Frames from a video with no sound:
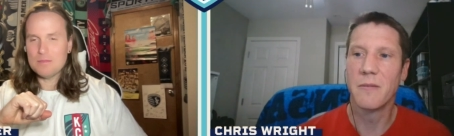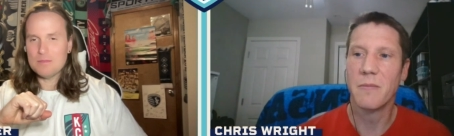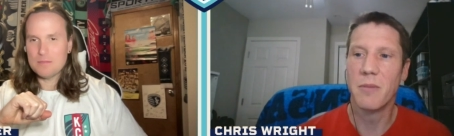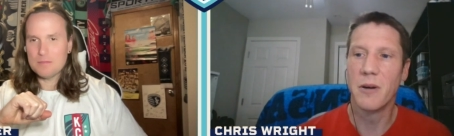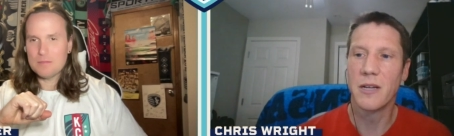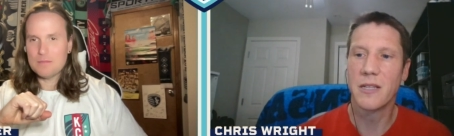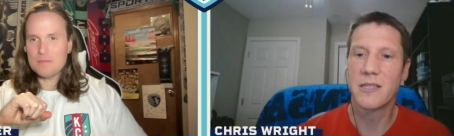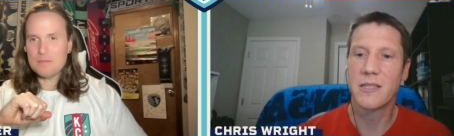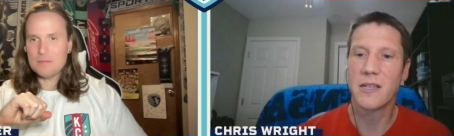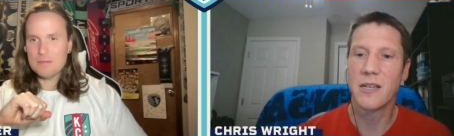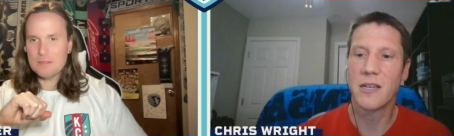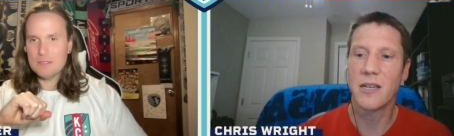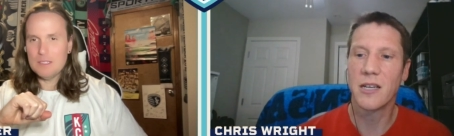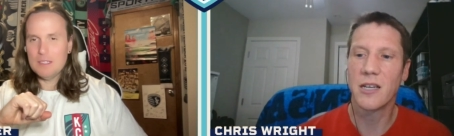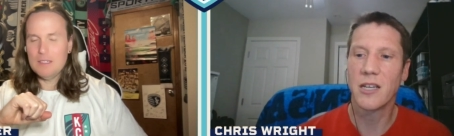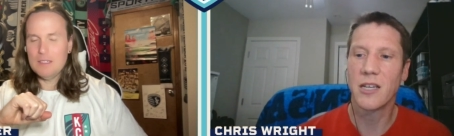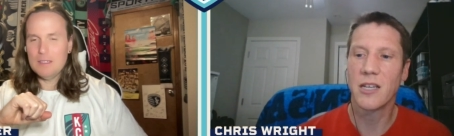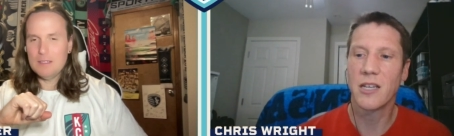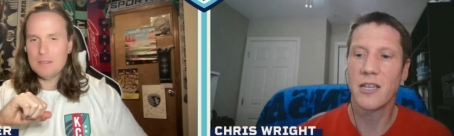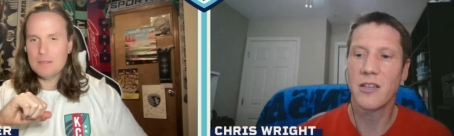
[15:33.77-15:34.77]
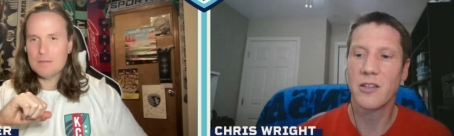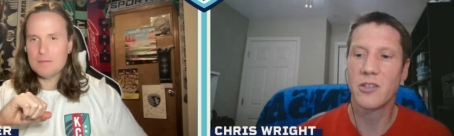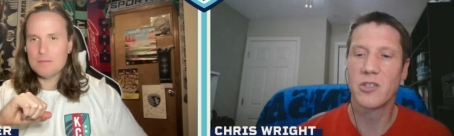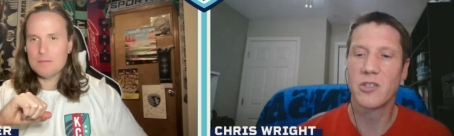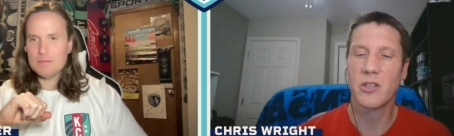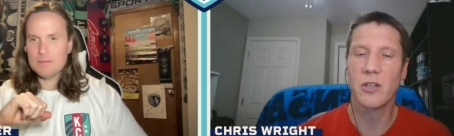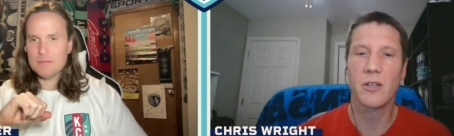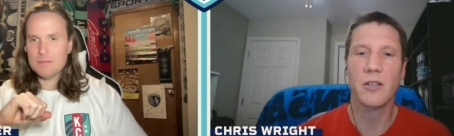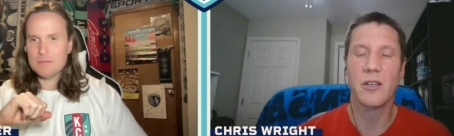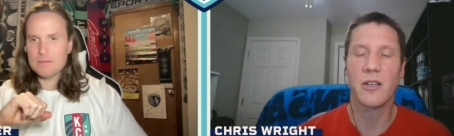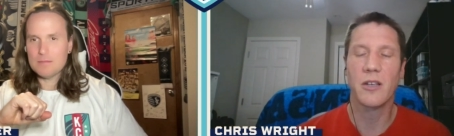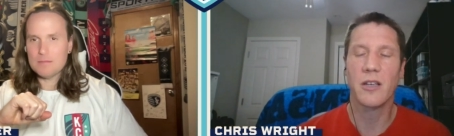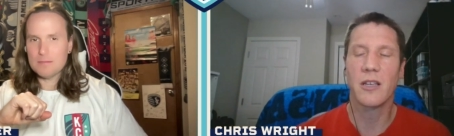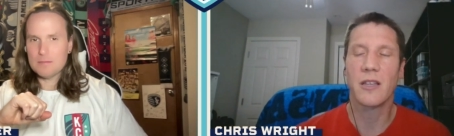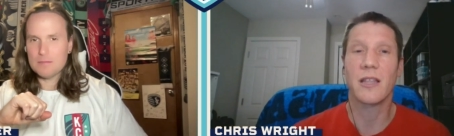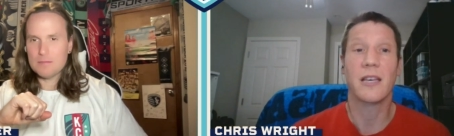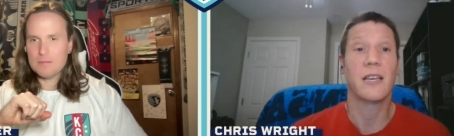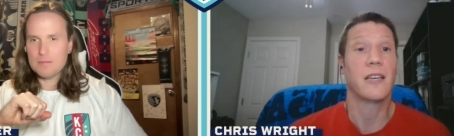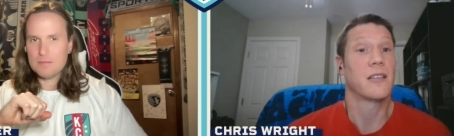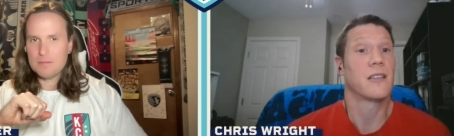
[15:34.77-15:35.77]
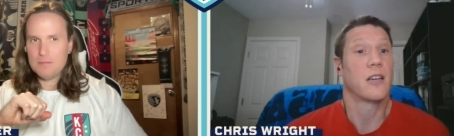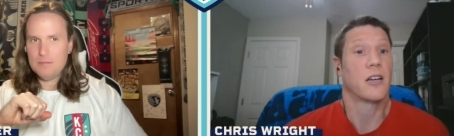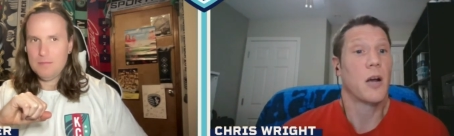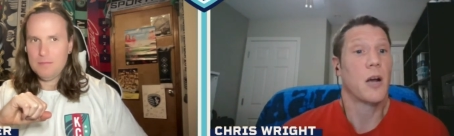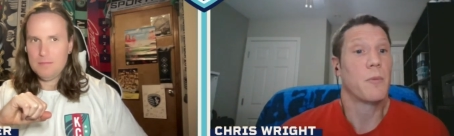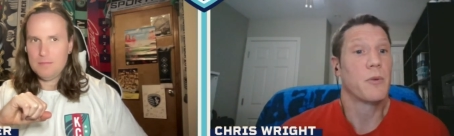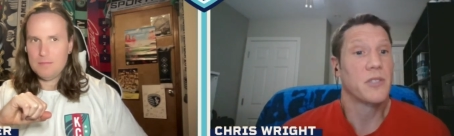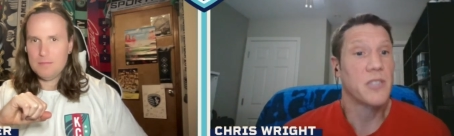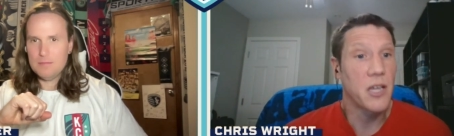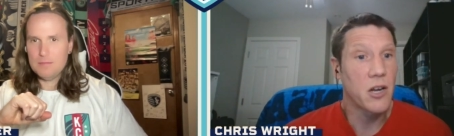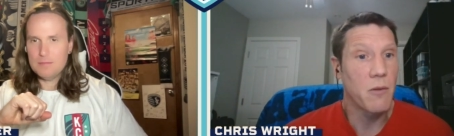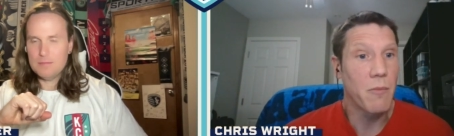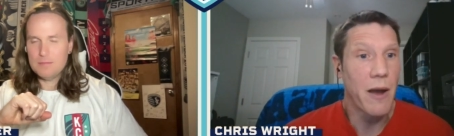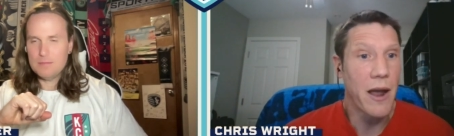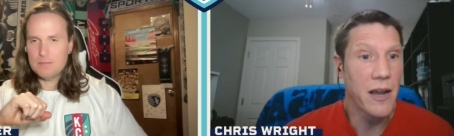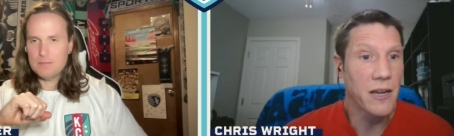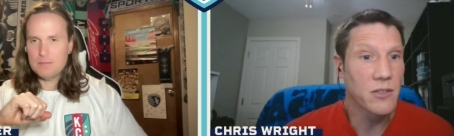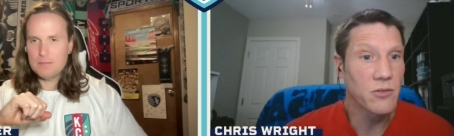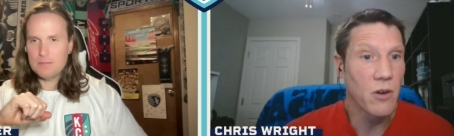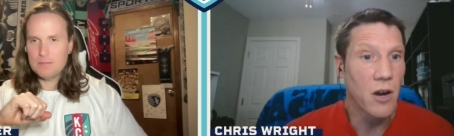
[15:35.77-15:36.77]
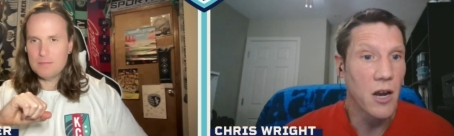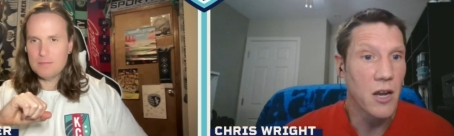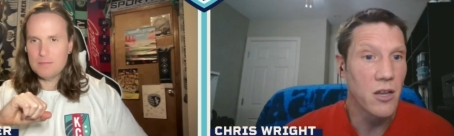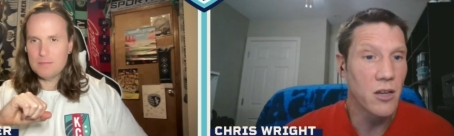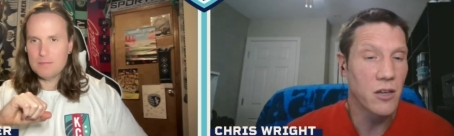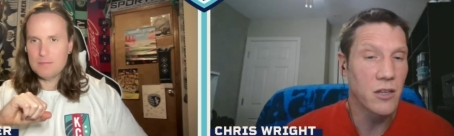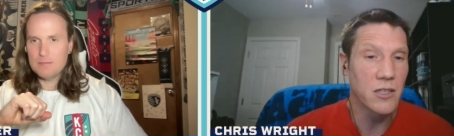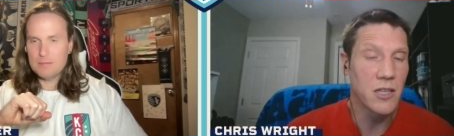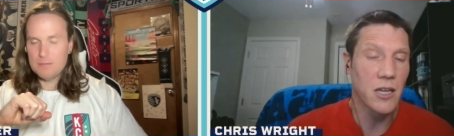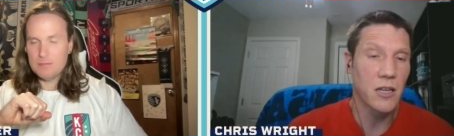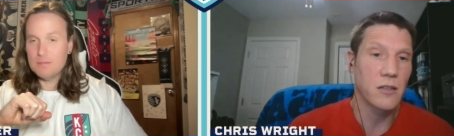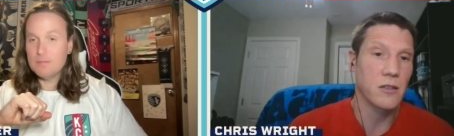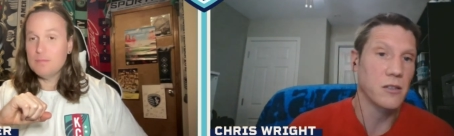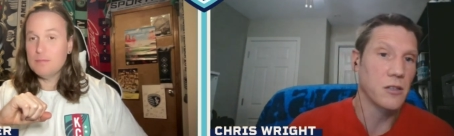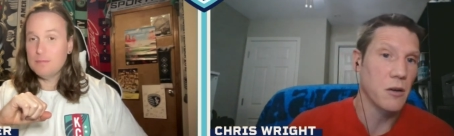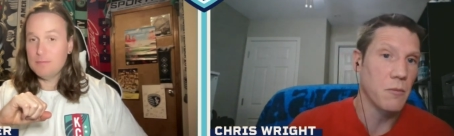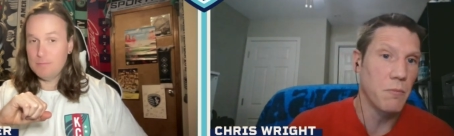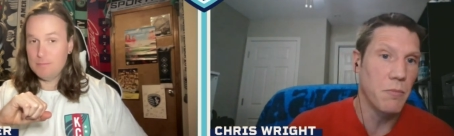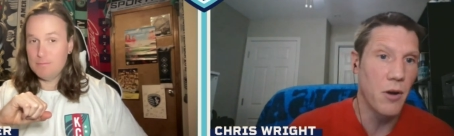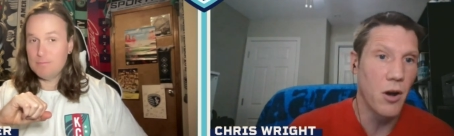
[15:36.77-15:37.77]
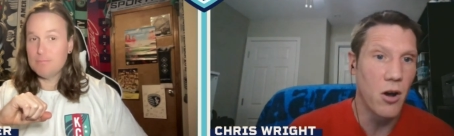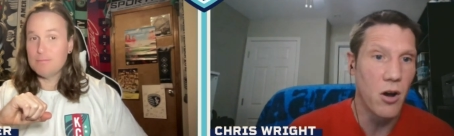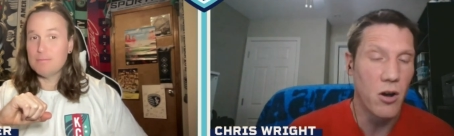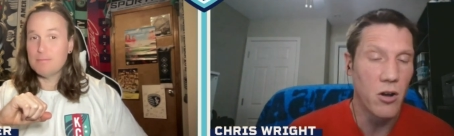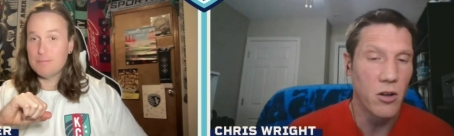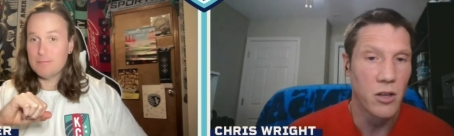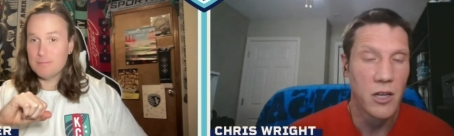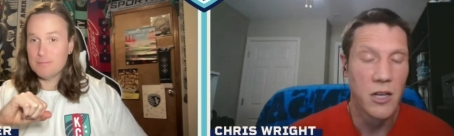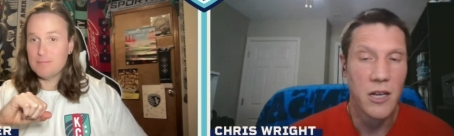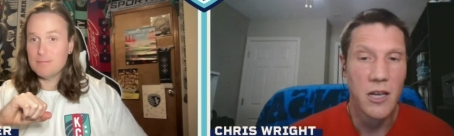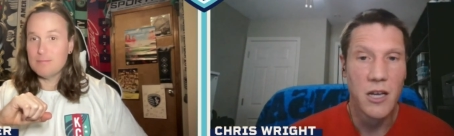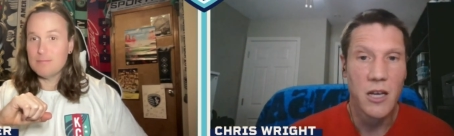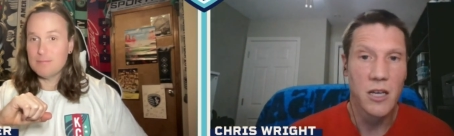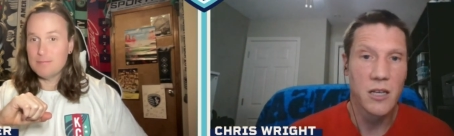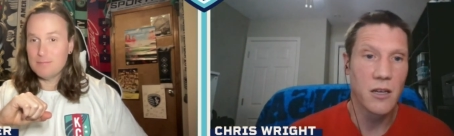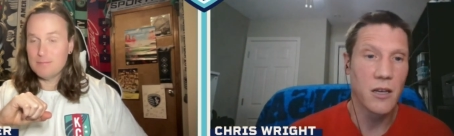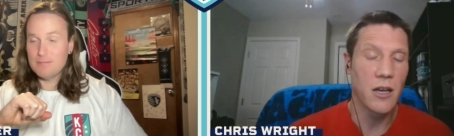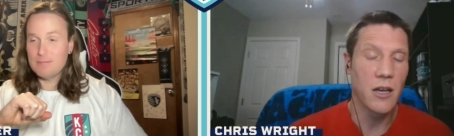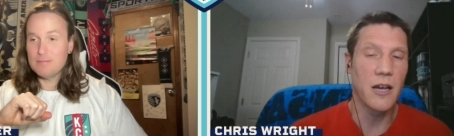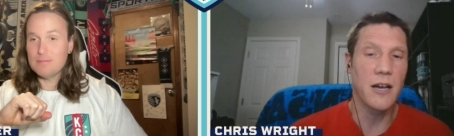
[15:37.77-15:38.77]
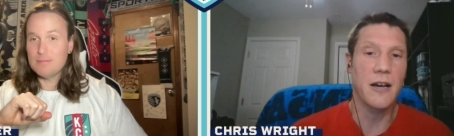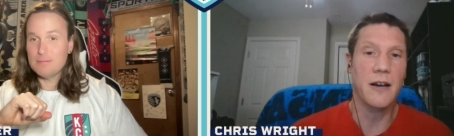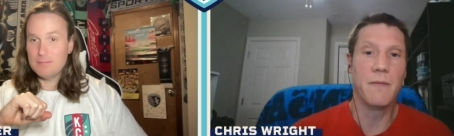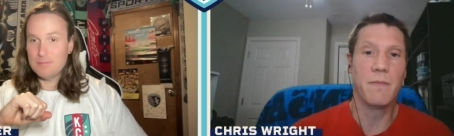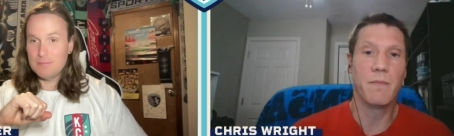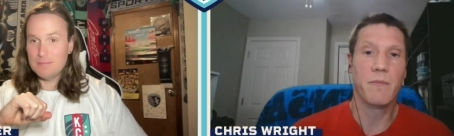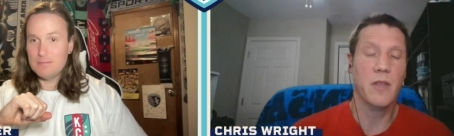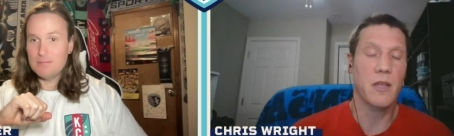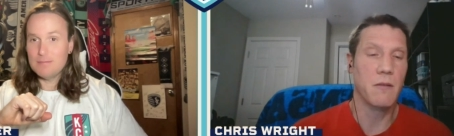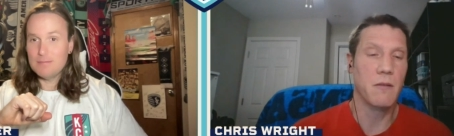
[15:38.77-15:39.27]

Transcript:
Speaker 1: But uh, you could like a, a, couple center backs, right? You could take a look at Ball, um,